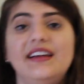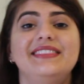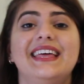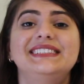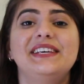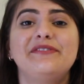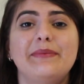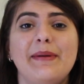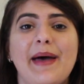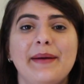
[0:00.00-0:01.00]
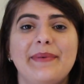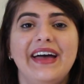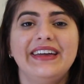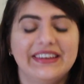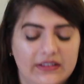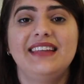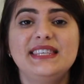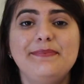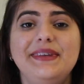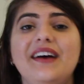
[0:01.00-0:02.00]
That's it for my backpack.
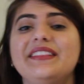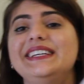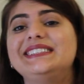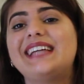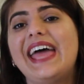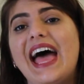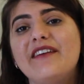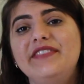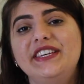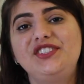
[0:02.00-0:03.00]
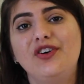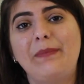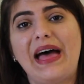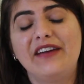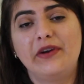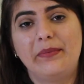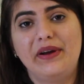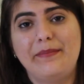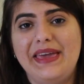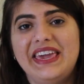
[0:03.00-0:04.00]
Last but not least, I have this tote bag for
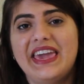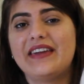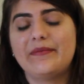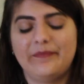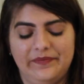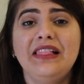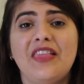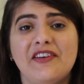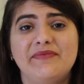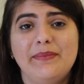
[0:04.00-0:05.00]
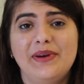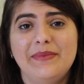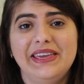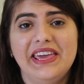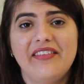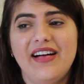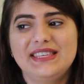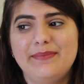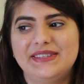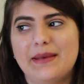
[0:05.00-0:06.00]
printmaking. I love my printmaking
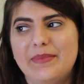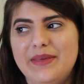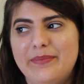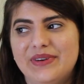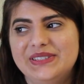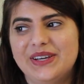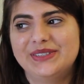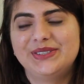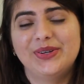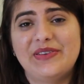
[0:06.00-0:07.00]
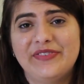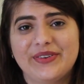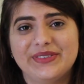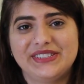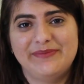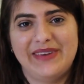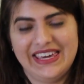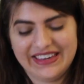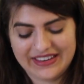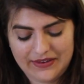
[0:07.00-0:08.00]
class, but some of the prints are so difficult to
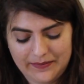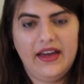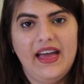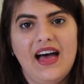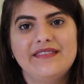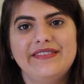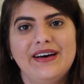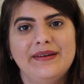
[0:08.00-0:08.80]
make. I have